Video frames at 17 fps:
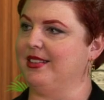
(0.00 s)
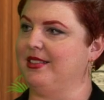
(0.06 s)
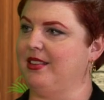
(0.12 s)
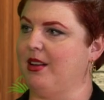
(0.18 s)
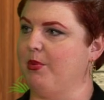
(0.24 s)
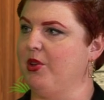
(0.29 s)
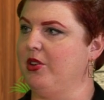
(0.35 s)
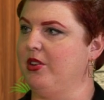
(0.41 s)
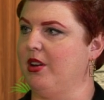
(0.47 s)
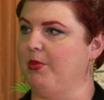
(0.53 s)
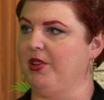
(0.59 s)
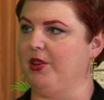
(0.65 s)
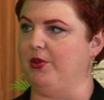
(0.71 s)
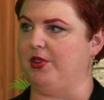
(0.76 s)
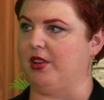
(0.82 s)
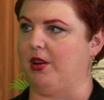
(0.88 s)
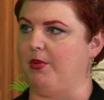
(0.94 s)
w
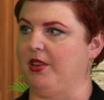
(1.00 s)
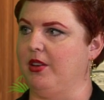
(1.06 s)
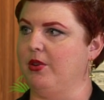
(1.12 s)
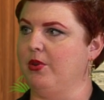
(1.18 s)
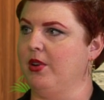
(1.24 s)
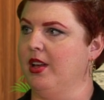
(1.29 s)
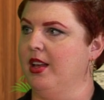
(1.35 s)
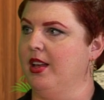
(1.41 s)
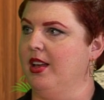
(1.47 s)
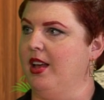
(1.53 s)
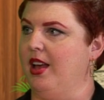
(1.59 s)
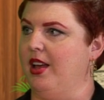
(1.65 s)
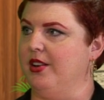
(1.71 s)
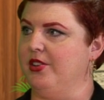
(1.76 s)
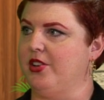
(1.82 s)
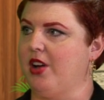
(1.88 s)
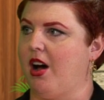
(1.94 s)
w w
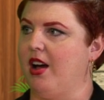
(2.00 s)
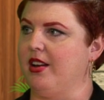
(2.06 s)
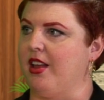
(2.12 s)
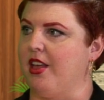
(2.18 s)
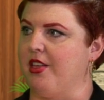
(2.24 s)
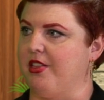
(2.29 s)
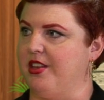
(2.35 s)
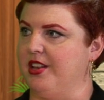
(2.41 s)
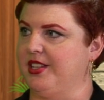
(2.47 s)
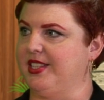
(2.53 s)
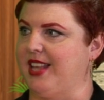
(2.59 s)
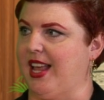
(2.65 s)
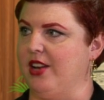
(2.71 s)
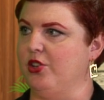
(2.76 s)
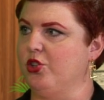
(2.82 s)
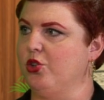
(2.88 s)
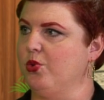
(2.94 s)
dot the
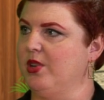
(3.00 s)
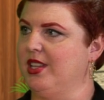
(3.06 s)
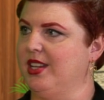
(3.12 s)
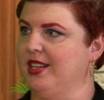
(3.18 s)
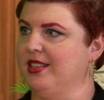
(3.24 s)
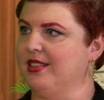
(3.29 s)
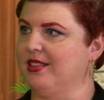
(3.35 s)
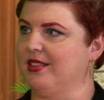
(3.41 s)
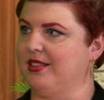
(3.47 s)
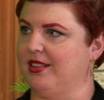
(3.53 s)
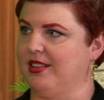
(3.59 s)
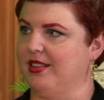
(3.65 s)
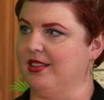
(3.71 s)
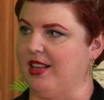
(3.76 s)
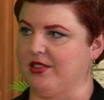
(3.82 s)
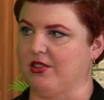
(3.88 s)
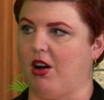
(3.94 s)
sensualist,
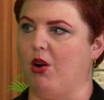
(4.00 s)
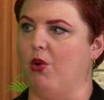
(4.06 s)
that's all